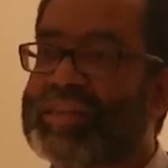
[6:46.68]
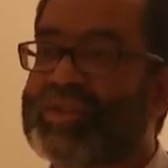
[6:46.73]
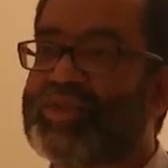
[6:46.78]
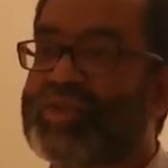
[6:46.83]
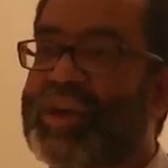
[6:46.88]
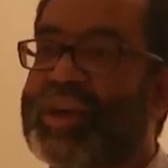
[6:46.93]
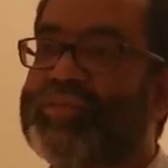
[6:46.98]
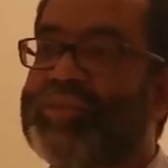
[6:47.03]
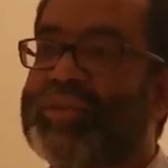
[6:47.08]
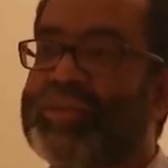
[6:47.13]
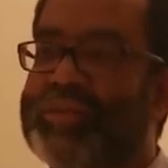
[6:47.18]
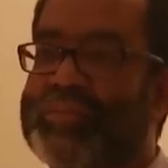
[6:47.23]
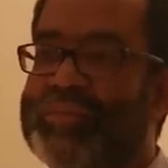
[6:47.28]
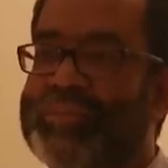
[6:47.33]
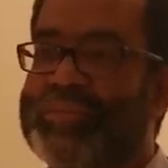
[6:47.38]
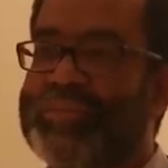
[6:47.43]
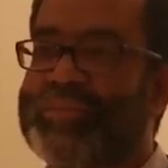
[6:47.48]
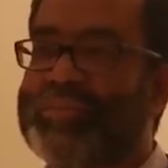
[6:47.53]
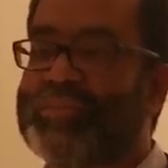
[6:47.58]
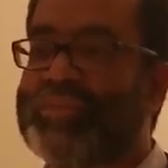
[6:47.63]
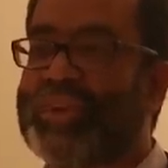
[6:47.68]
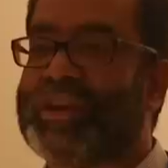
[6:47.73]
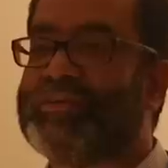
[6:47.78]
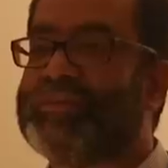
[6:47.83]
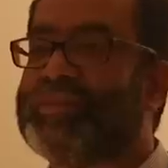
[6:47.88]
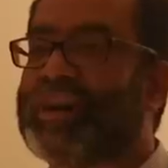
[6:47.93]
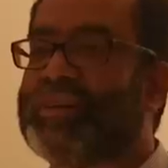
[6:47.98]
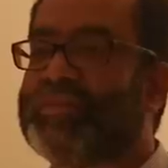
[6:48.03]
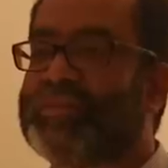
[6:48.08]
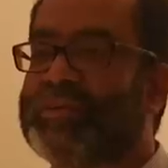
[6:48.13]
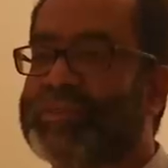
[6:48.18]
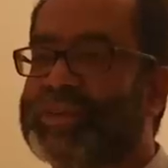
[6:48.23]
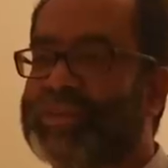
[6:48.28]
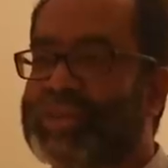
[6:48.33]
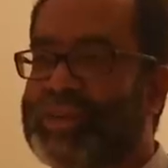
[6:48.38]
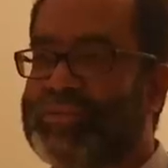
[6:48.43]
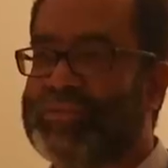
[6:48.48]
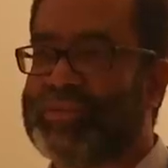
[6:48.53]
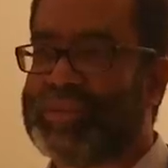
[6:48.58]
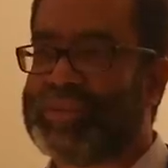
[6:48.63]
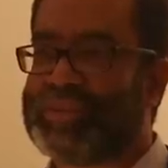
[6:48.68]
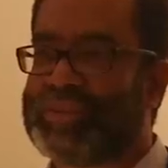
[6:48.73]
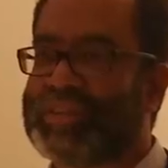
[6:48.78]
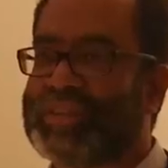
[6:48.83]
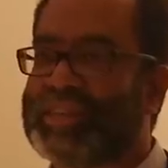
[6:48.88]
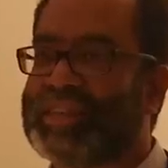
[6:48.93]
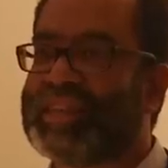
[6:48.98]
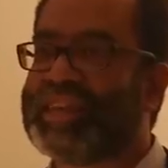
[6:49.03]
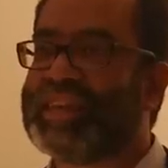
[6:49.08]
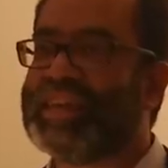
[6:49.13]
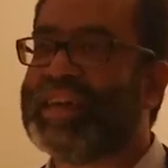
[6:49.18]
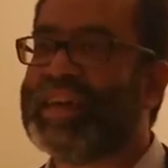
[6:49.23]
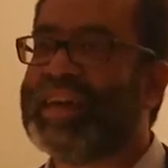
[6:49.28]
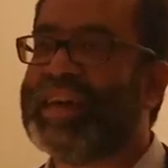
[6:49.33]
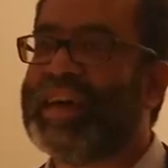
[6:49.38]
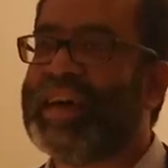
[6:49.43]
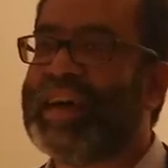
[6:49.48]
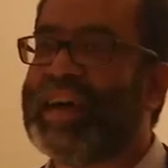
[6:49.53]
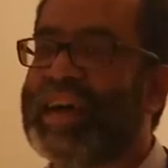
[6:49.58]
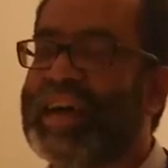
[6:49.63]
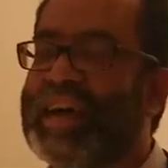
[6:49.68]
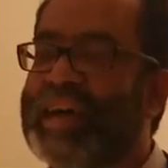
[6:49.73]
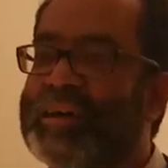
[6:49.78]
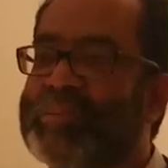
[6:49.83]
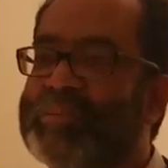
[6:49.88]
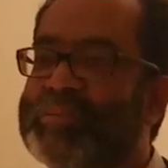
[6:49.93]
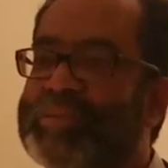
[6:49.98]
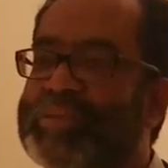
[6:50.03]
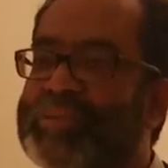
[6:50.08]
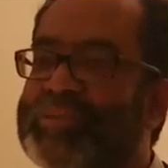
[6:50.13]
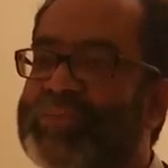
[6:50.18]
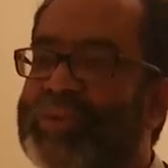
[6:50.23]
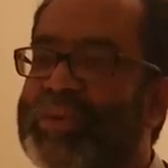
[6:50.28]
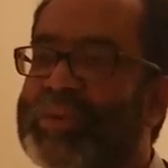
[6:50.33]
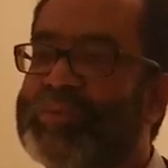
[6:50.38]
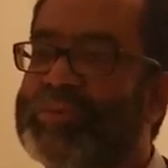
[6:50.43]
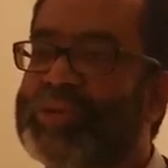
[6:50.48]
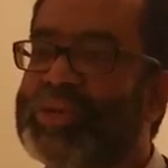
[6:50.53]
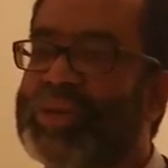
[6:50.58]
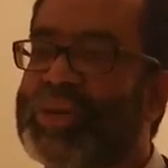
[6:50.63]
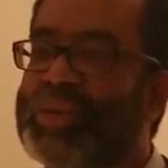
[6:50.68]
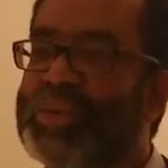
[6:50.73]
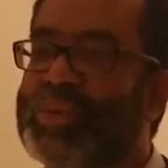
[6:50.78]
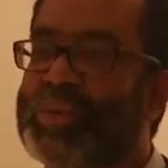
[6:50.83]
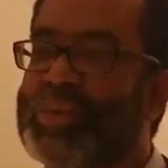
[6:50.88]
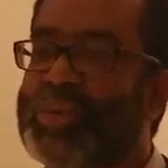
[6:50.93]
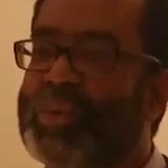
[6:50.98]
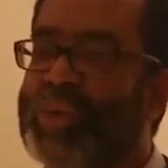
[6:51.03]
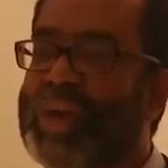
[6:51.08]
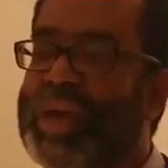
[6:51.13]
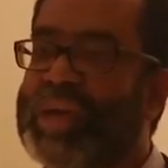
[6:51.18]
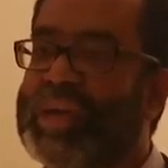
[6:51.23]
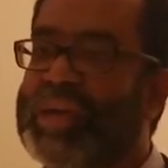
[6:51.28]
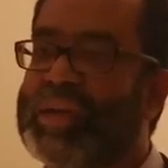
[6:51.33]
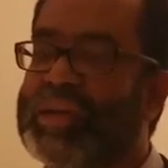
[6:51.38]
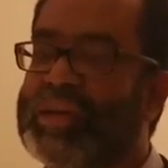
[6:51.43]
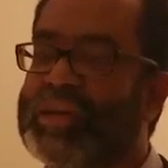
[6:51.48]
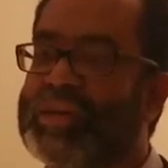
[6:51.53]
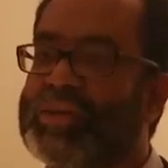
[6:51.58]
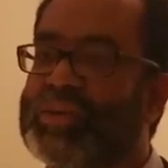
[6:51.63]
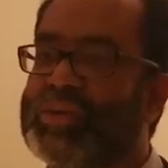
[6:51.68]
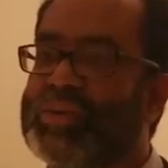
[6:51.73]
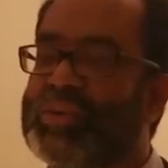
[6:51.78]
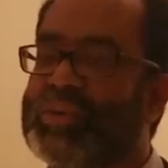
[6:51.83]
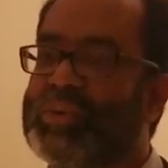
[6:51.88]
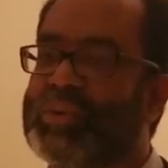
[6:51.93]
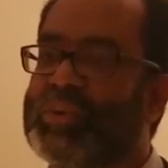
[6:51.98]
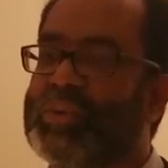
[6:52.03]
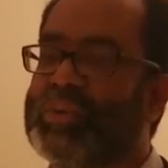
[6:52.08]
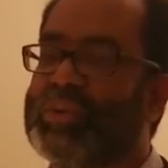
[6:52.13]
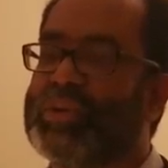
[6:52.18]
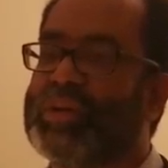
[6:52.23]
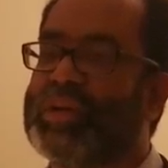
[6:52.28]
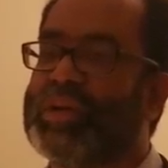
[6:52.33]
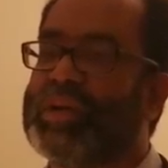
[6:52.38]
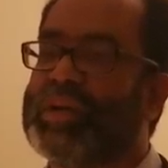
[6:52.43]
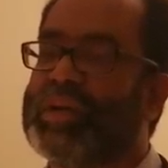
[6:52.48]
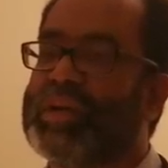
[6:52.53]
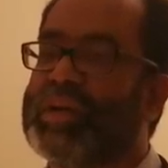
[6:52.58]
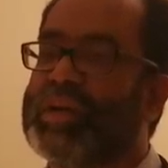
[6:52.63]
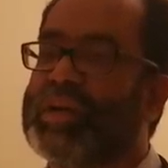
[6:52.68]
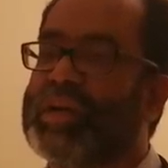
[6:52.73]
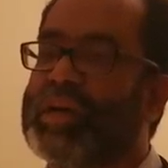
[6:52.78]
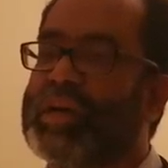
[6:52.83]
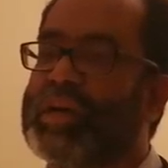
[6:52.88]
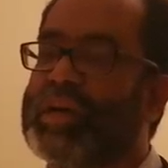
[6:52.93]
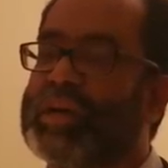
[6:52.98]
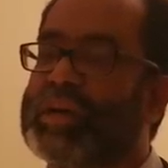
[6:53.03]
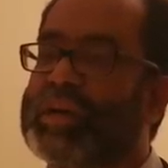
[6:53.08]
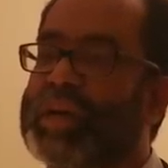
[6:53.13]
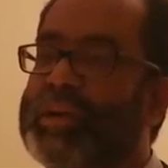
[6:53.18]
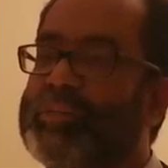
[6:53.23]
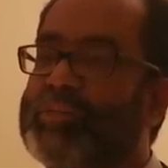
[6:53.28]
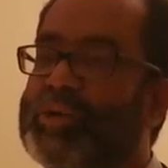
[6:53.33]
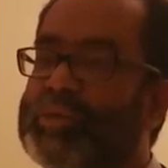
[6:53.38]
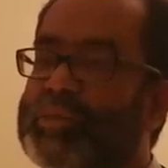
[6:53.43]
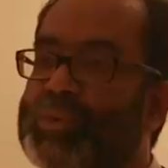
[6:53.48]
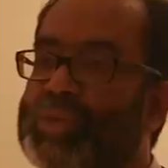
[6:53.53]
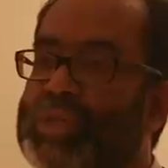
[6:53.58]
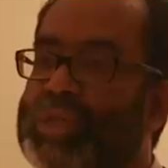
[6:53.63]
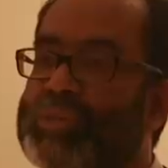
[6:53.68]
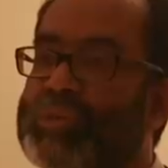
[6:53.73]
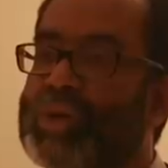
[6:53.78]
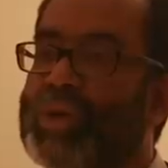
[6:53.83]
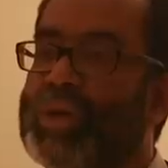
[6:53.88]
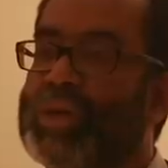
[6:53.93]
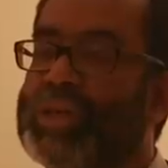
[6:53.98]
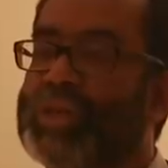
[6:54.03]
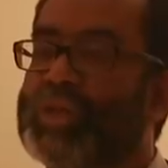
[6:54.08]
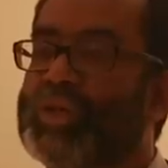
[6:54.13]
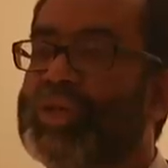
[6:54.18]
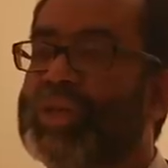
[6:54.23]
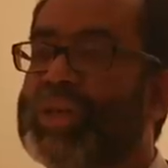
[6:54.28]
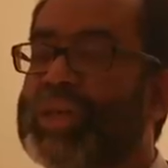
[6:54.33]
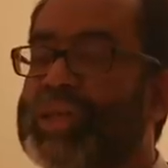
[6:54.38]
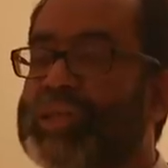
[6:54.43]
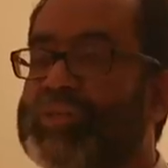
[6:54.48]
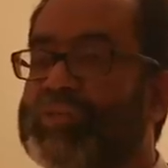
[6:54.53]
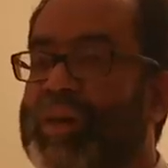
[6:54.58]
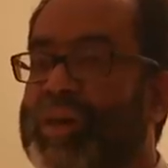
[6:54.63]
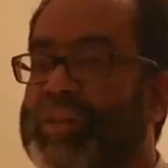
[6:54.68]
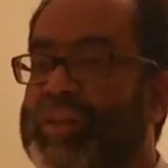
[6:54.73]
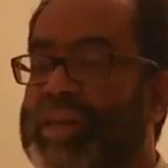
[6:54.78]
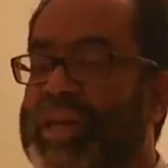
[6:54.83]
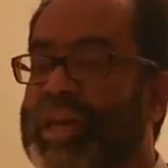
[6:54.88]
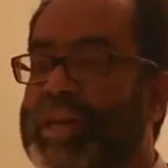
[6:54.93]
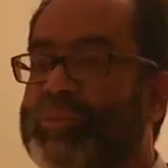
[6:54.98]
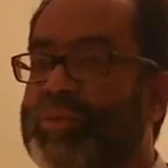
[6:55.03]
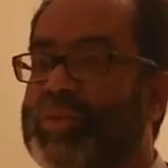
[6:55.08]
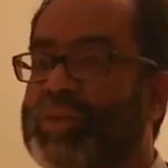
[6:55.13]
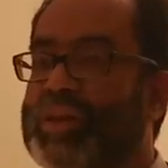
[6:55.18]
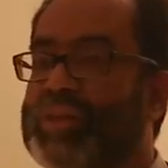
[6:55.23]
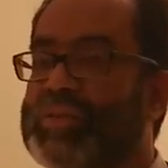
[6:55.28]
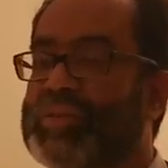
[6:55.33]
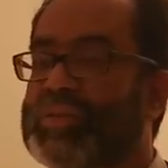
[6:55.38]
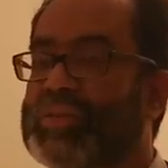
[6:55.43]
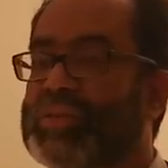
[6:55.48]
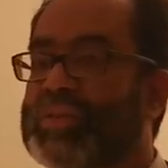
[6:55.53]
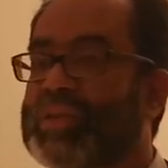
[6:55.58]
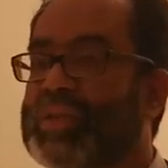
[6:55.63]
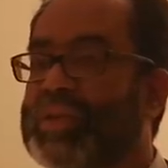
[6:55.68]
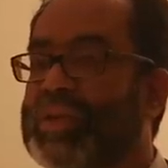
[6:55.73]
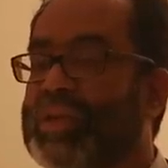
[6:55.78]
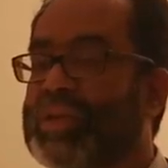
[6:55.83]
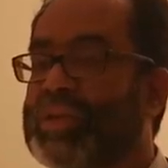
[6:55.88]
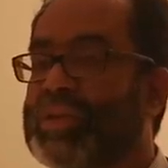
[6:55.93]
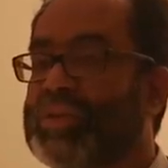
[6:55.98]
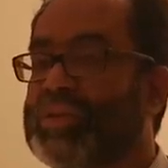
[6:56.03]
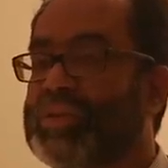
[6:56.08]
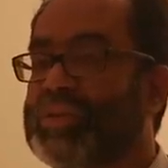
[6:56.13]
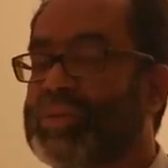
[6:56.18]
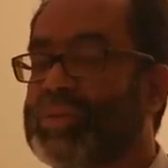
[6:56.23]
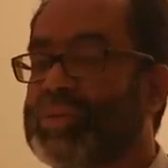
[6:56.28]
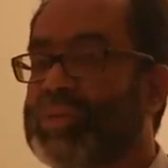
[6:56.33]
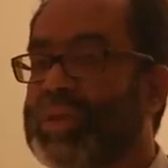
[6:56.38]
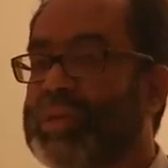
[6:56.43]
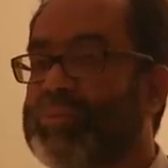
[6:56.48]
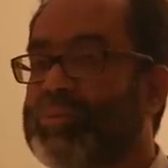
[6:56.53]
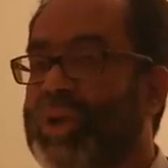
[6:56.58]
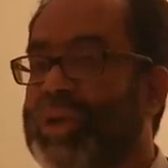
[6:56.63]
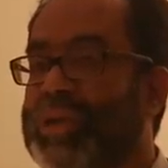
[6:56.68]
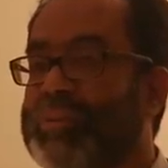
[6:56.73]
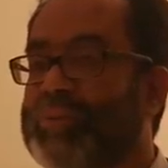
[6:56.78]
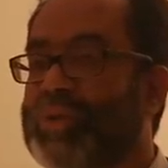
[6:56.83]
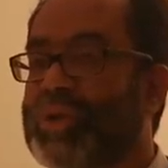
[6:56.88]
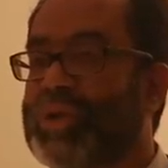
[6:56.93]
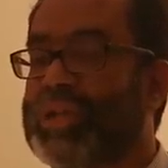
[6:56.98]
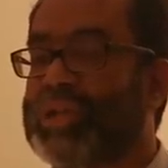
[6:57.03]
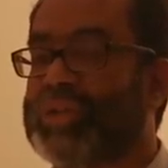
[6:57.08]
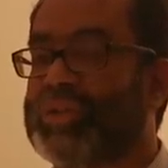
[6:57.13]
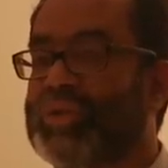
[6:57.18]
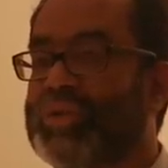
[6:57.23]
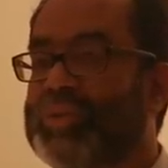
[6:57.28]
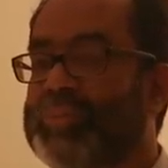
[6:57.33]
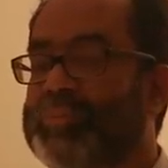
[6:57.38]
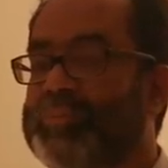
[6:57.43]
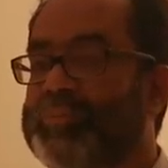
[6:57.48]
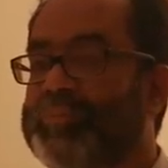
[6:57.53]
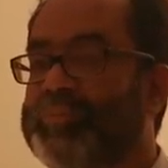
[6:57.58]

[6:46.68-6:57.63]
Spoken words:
travel very far from his office. But for him to go all the way to Cambridge Muslim College, his father came with us to Ibrahim College,